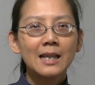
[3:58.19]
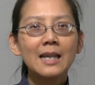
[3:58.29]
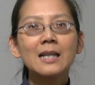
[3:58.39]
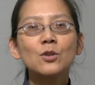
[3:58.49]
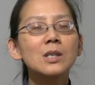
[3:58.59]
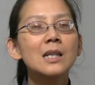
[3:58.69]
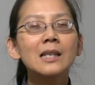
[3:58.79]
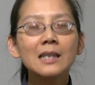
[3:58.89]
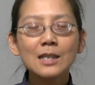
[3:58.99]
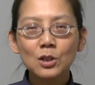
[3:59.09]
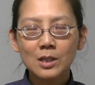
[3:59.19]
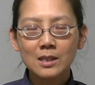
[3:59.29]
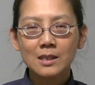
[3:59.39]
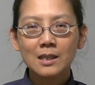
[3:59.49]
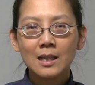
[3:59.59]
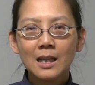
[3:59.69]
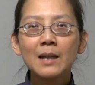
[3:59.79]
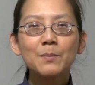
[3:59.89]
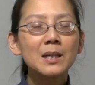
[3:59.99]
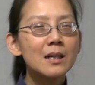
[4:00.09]
They are just conditions
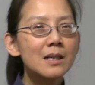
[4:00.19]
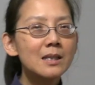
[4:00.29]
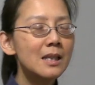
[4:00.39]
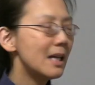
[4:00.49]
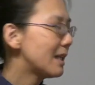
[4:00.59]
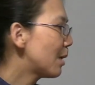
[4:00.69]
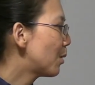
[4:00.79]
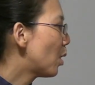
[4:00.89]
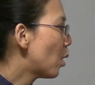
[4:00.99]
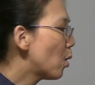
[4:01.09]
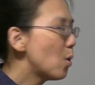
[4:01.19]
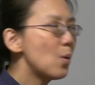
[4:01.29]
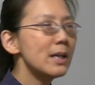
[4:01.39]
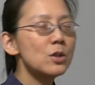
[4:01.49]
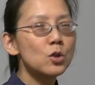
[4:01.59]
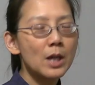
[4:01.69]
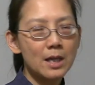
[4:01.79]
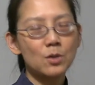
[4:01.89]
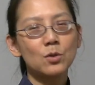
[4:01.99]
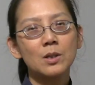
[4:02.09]
because they will always
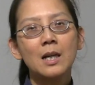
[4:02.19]
change